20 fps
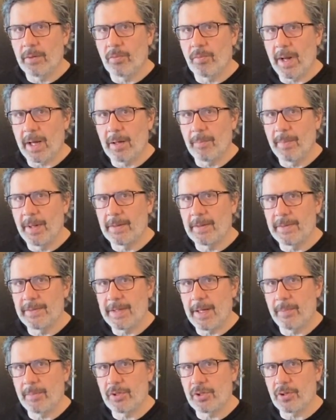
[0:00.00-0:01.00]
the recommended
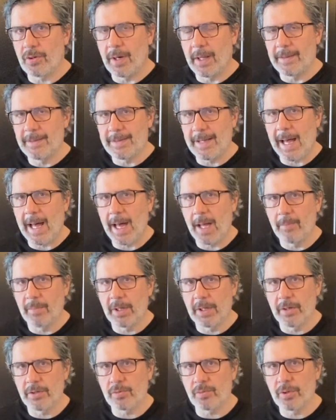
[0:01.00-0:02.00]
temperature and time
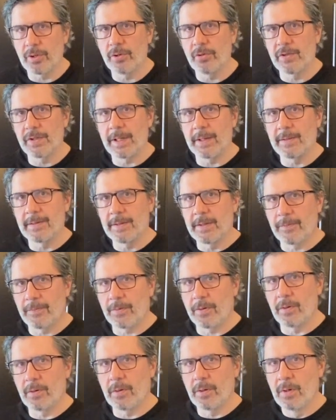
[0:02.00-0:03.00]
because we're using a
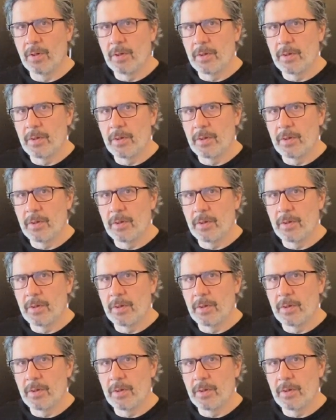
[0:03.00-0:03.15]
different